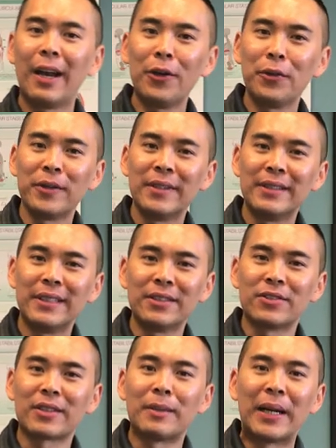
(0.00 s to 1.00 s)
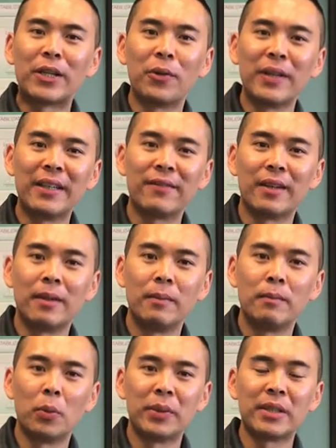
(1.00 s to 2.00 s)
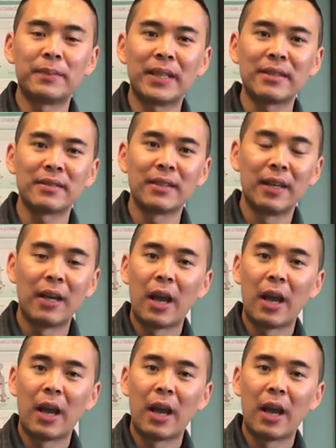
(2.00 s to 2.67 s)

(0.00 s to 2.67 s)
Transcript: Hello, this is Dr. Michael Li from Mobility Plus.